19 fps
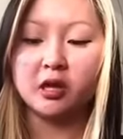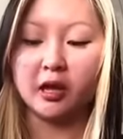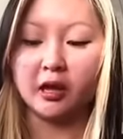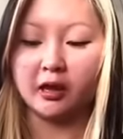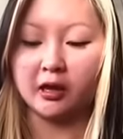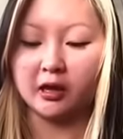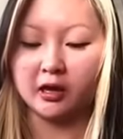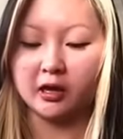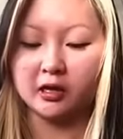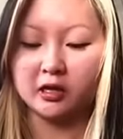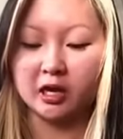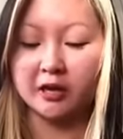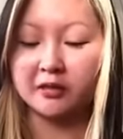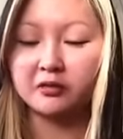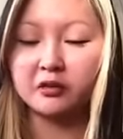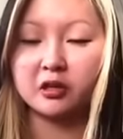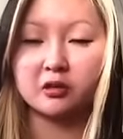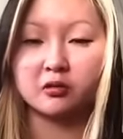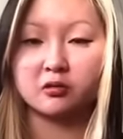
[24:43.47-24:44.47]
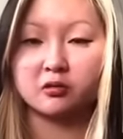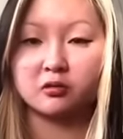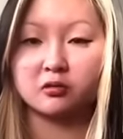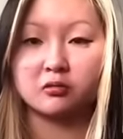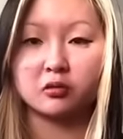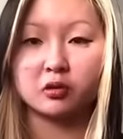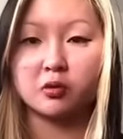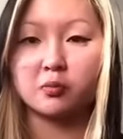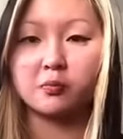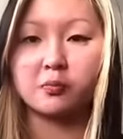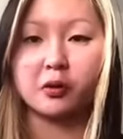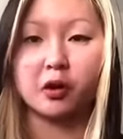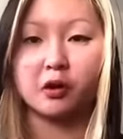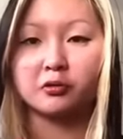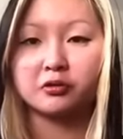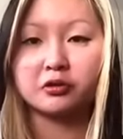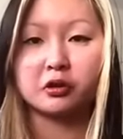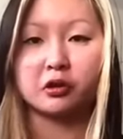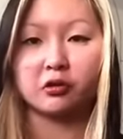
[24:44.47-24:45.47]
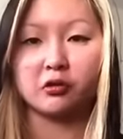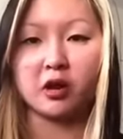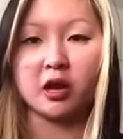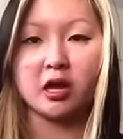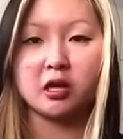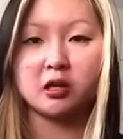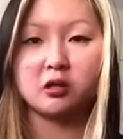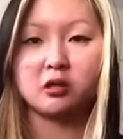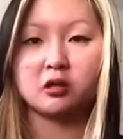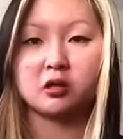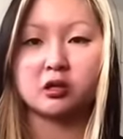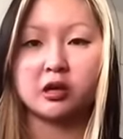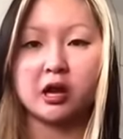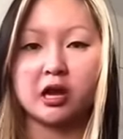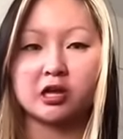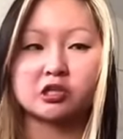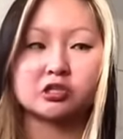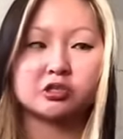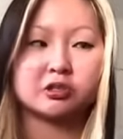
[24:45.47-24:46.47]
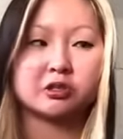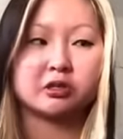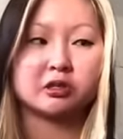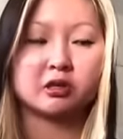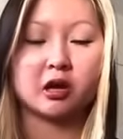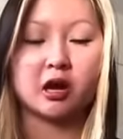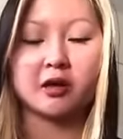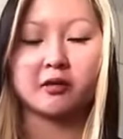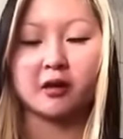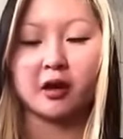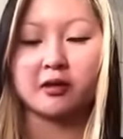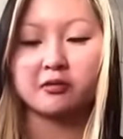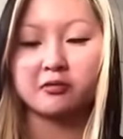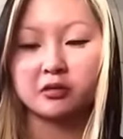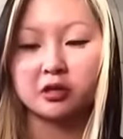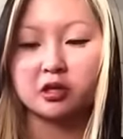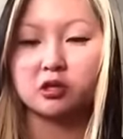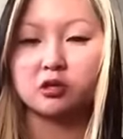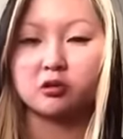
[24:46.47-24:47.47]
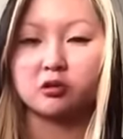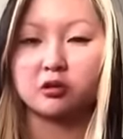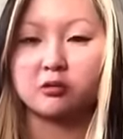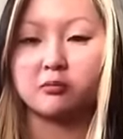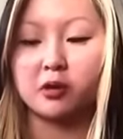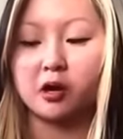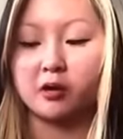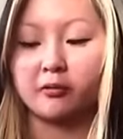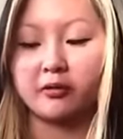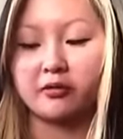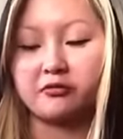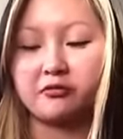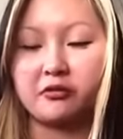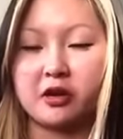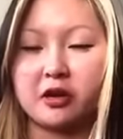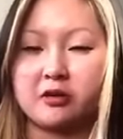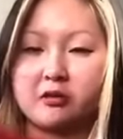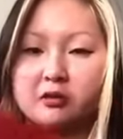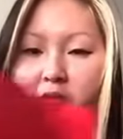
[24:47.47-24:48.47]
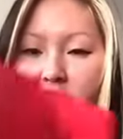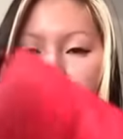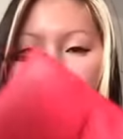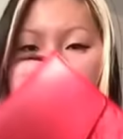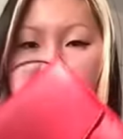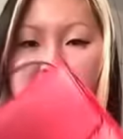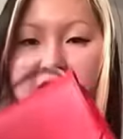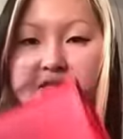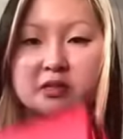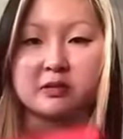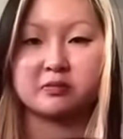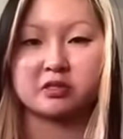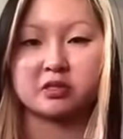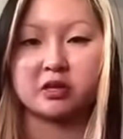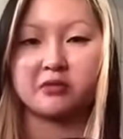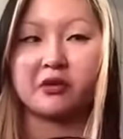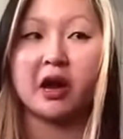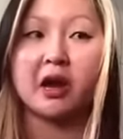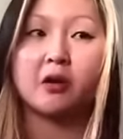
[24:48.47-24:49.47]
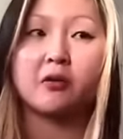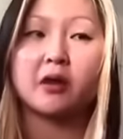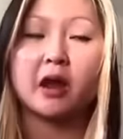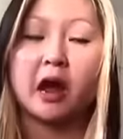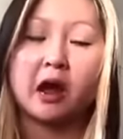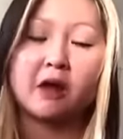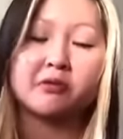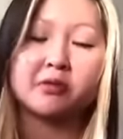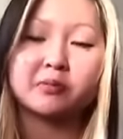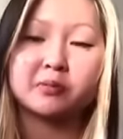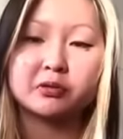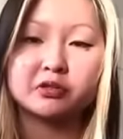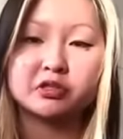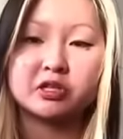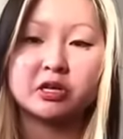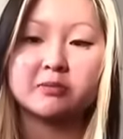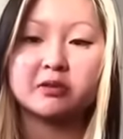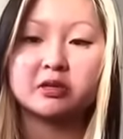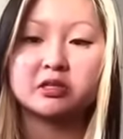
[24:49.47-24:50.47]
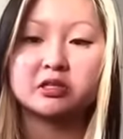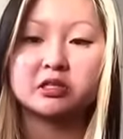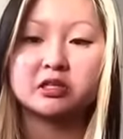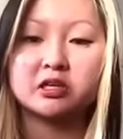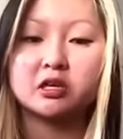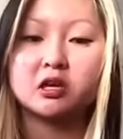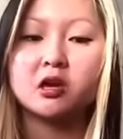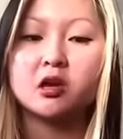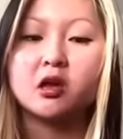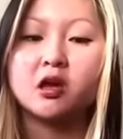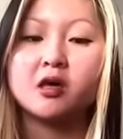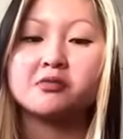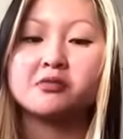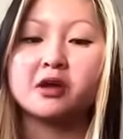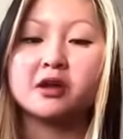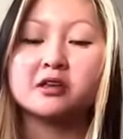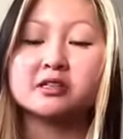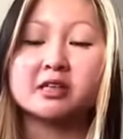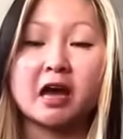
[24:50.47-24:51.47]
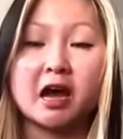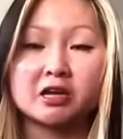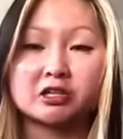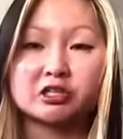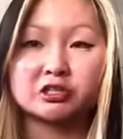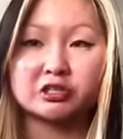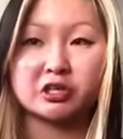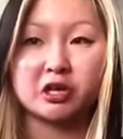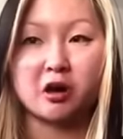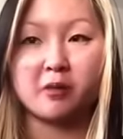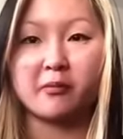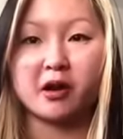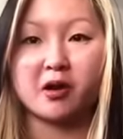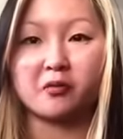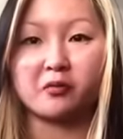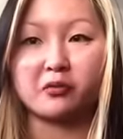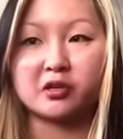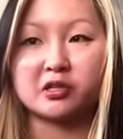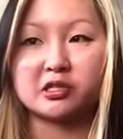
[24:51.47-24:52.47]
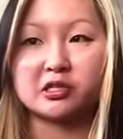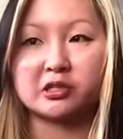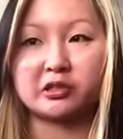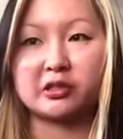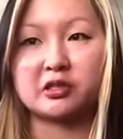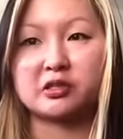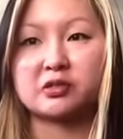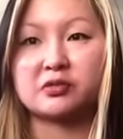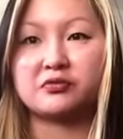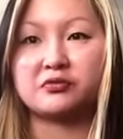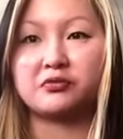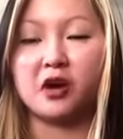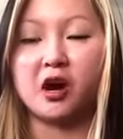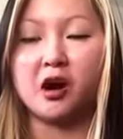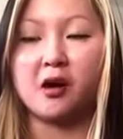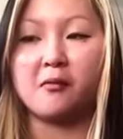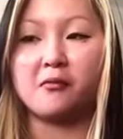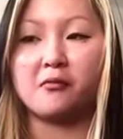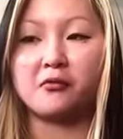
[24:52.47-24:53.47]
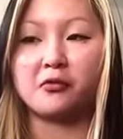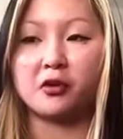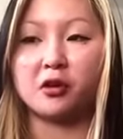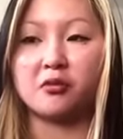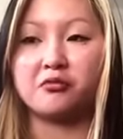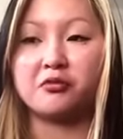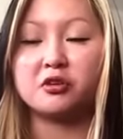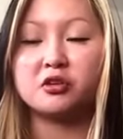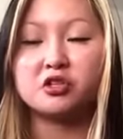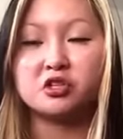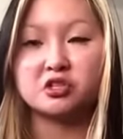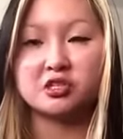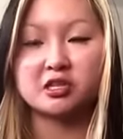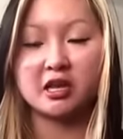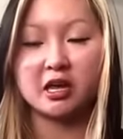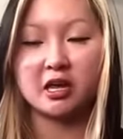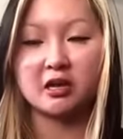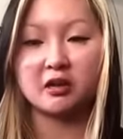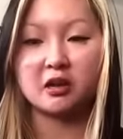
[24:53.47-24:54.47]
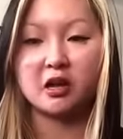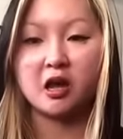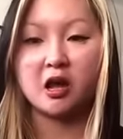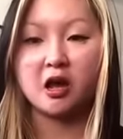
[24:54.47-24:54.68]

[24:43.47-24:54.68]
and I think they're both great. You can actually, I think you can probably fit the exact same stuff. I don't have the pochette métis. That is actually on my wish list for a future date,